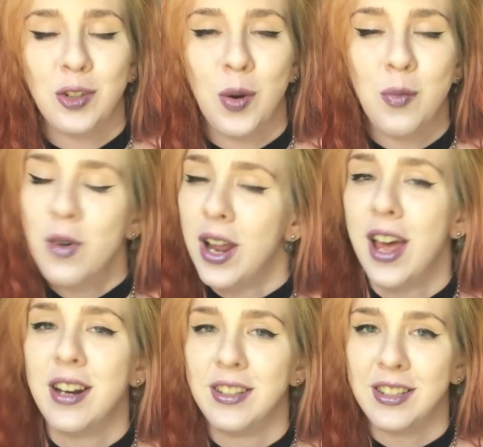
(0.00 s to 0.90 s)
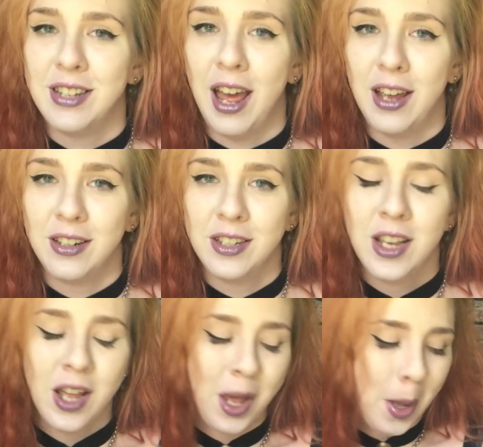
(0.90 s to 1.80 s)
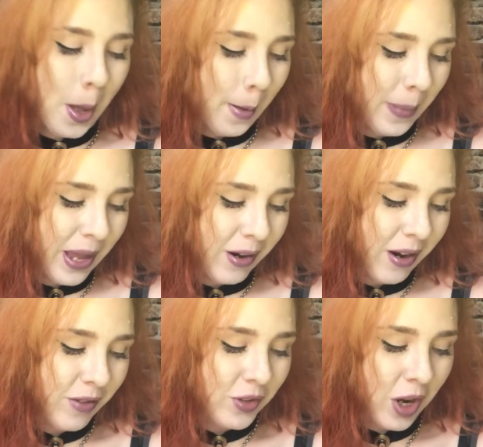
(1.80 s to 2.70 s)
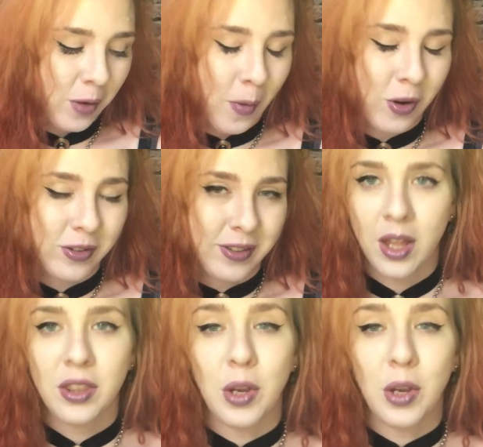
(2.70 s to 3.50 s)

so I went ahead and snagged a pair of Doc Martens.